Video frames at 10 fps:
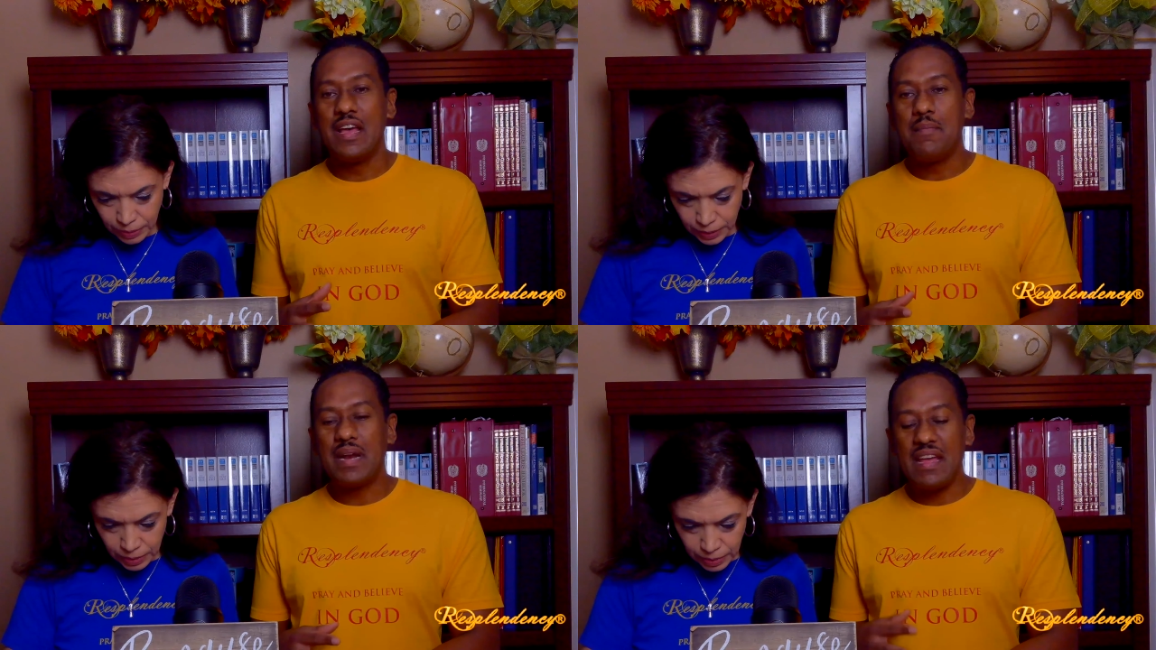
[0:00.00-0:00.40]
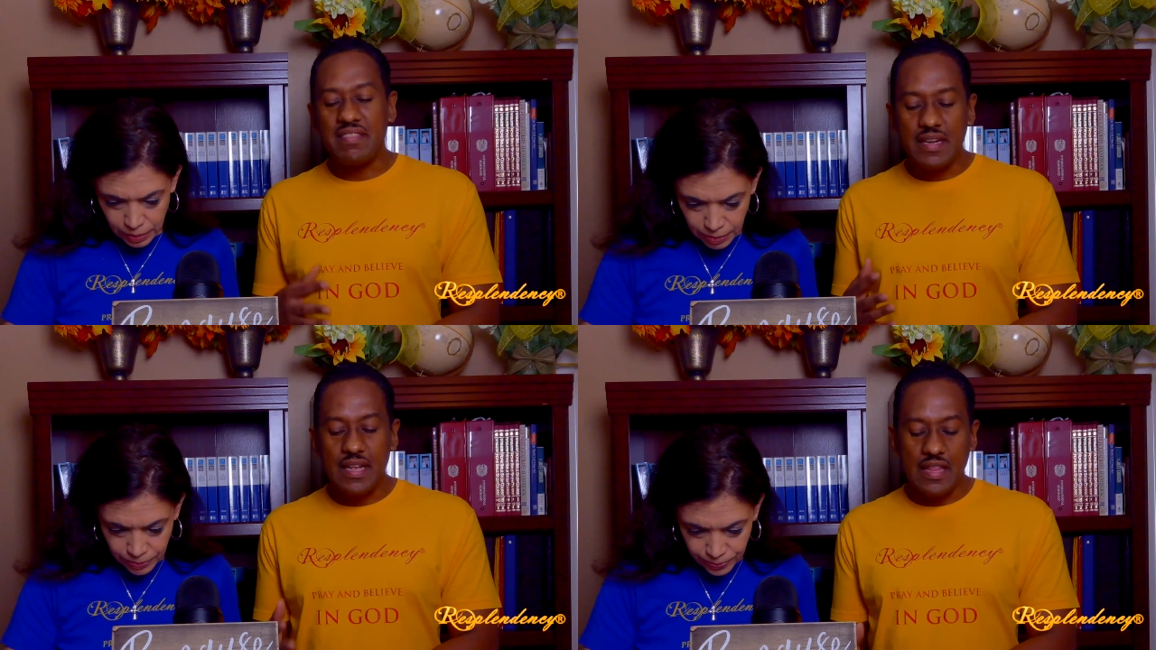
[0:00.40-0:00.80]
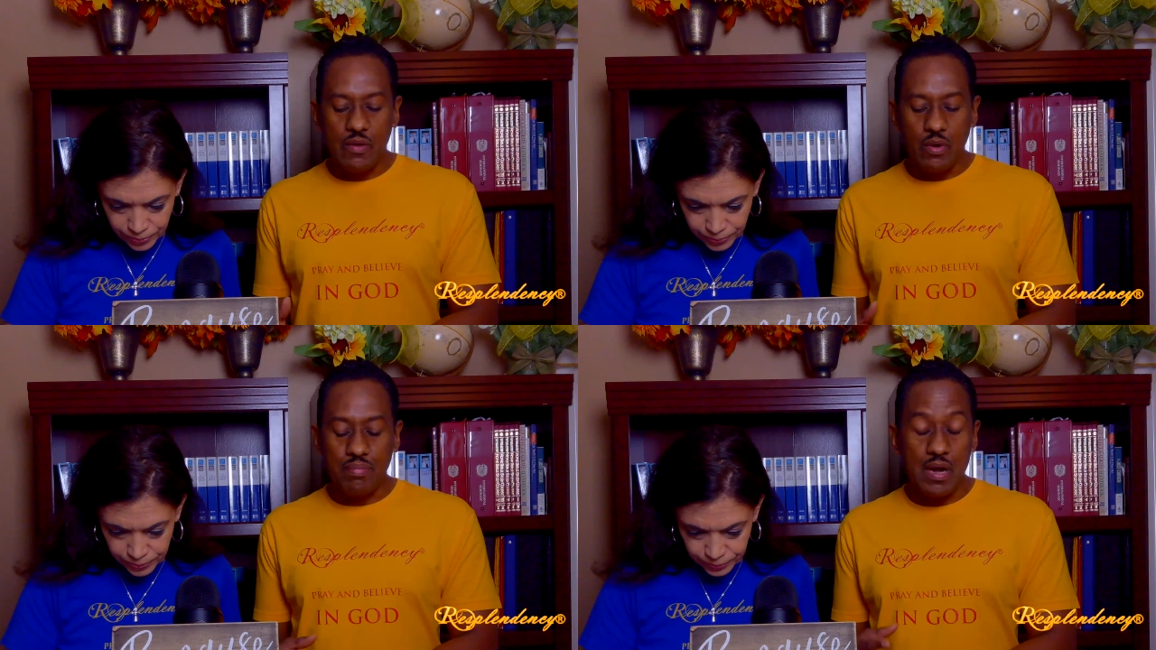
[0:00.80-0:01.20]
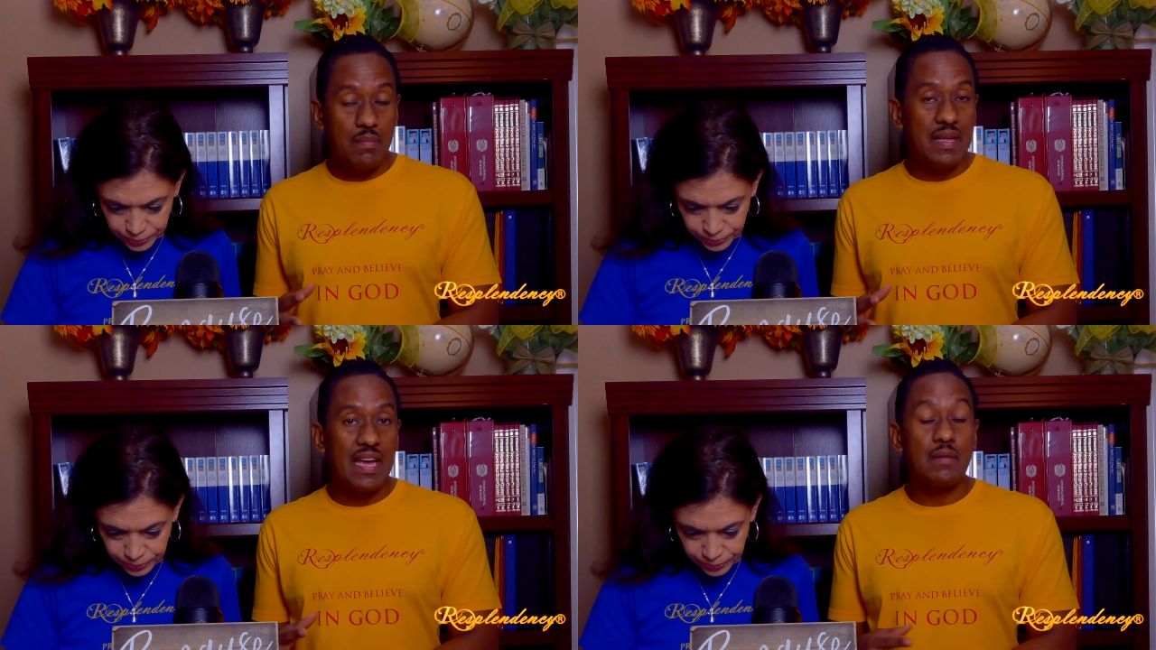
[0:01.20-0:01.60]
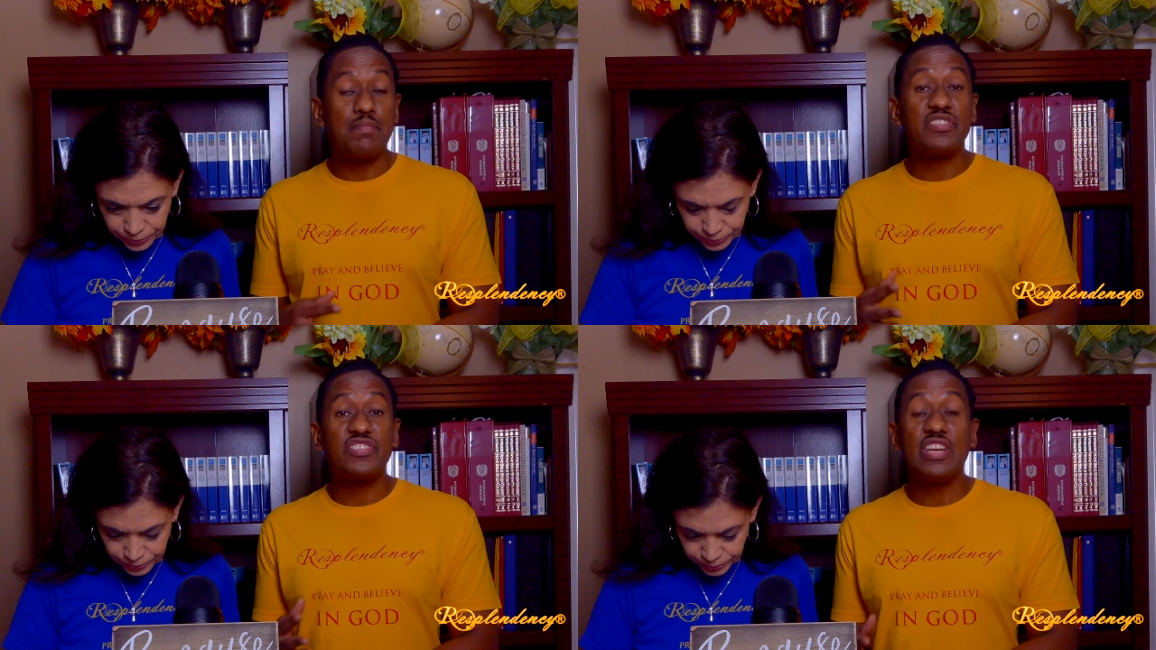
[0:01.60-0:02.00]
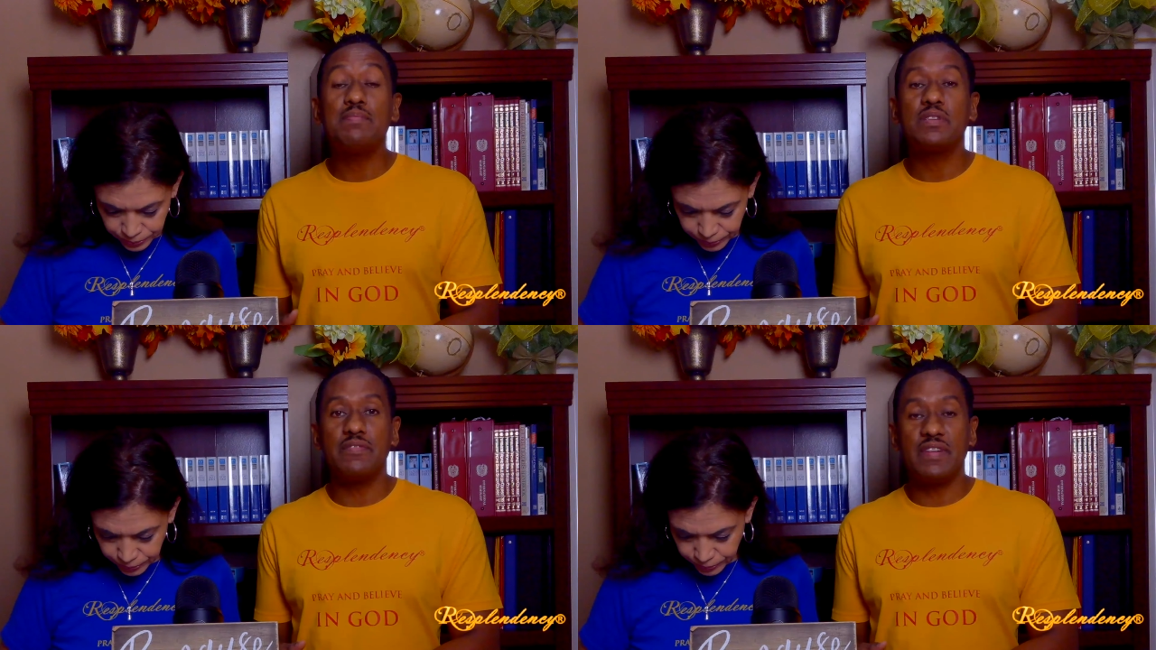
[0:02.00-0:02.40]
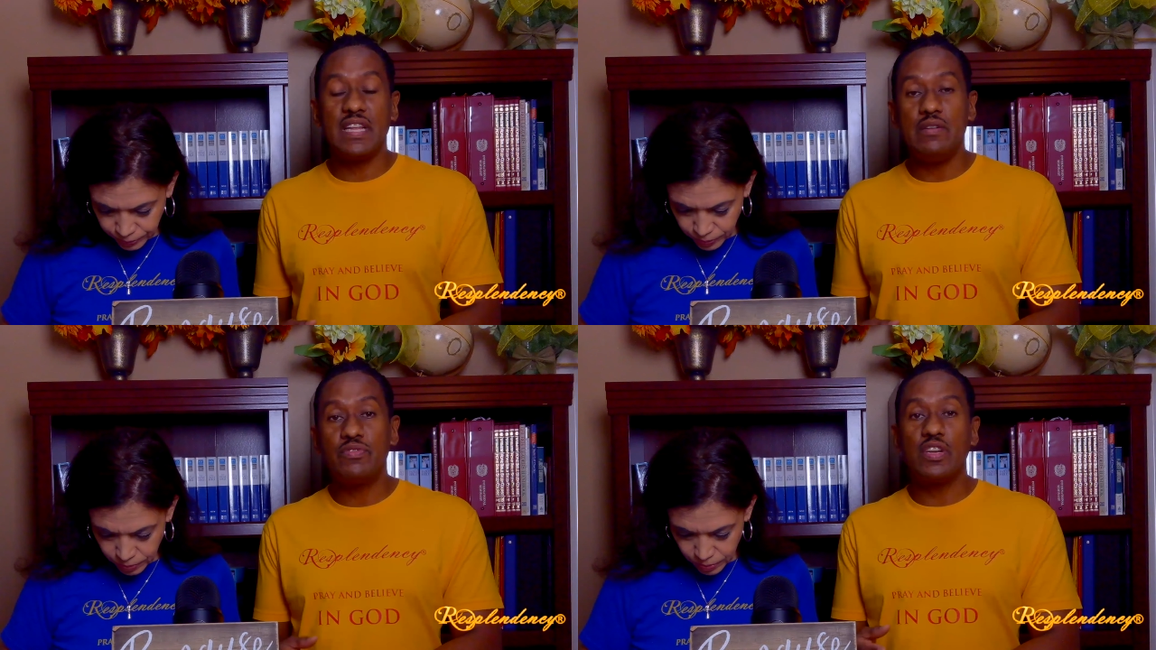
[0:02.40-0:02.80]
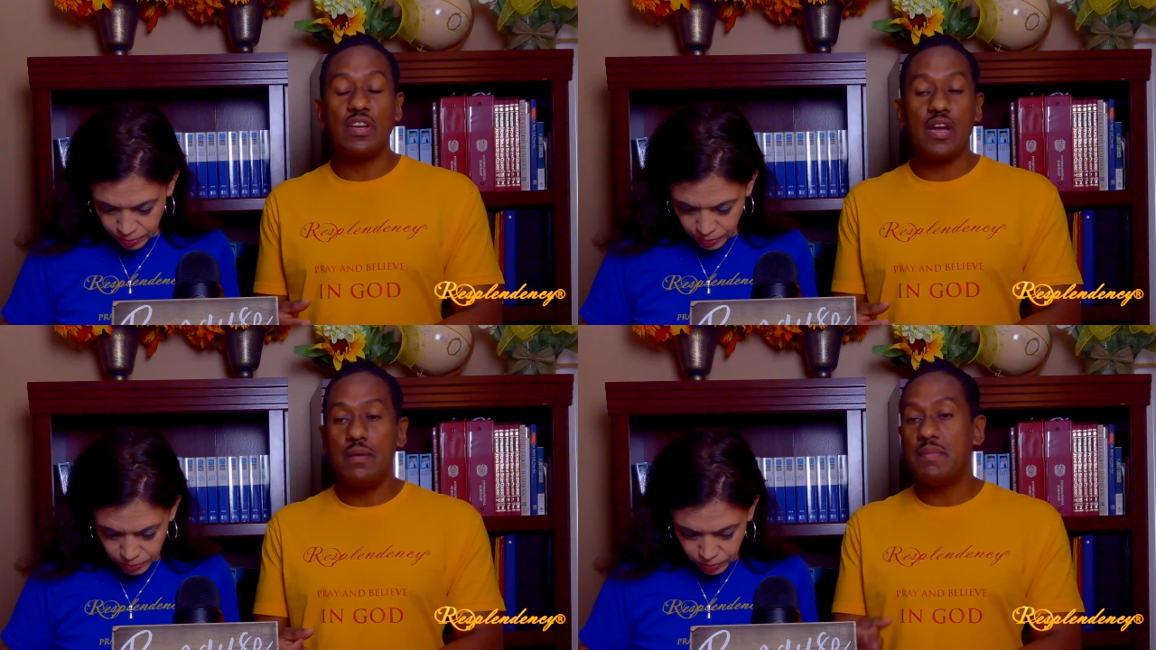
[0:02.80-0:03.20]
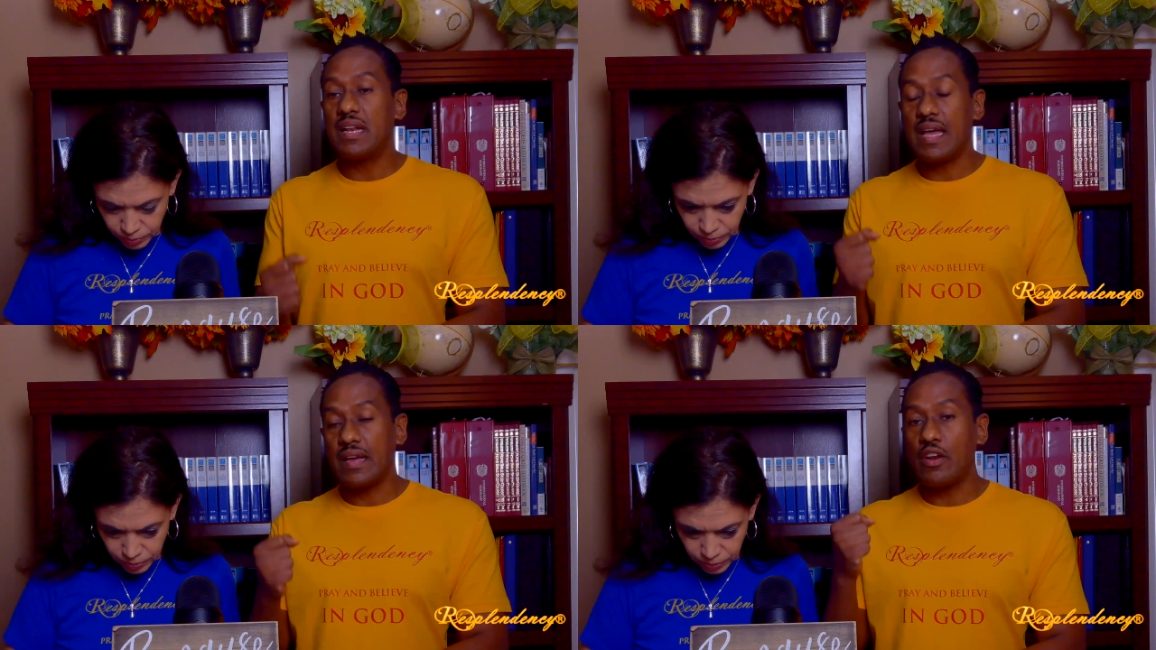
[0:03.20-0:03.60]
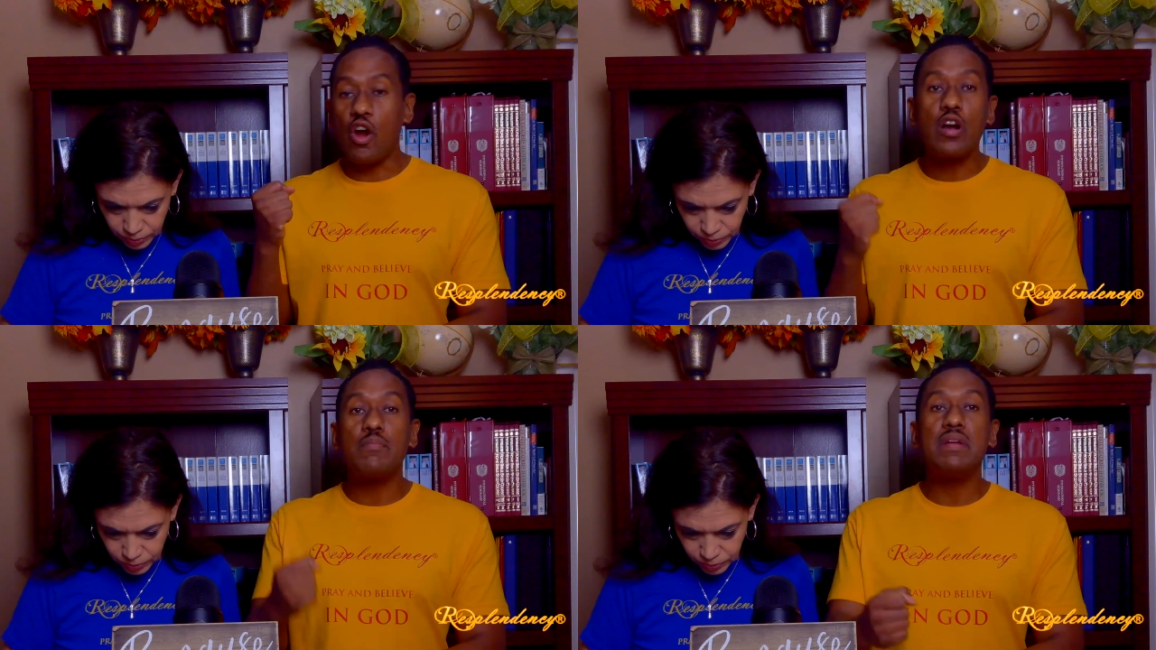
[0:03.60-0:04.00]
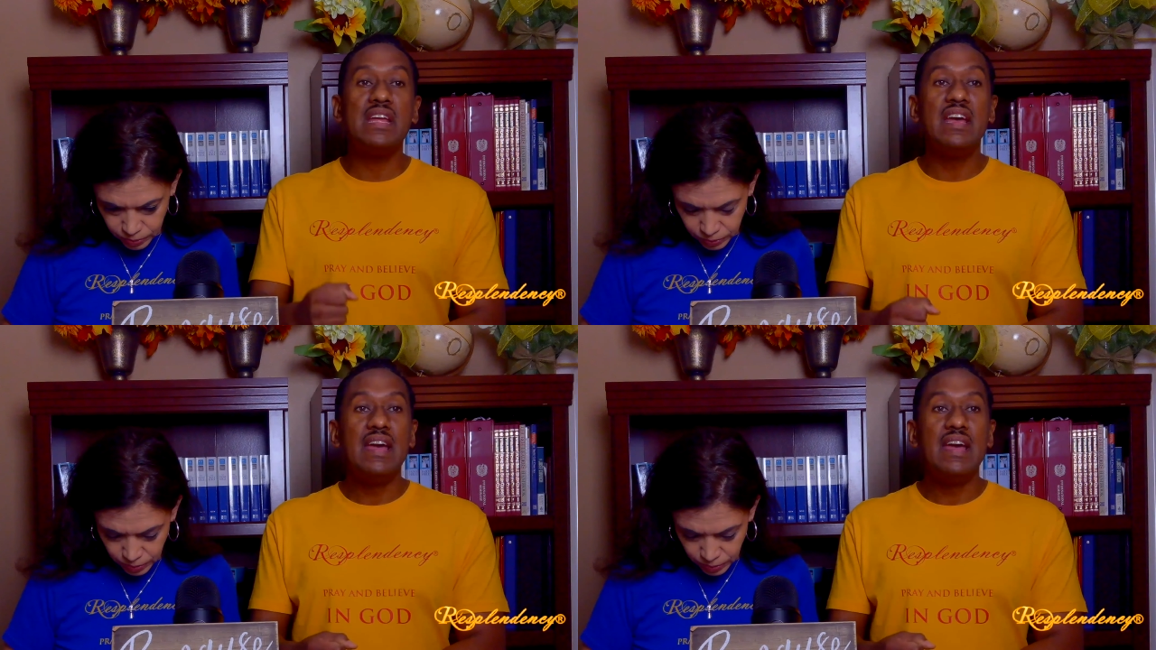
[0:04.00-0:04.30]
Speaker 1: But I think that they were probably had a perception of it. He was going to come in like an army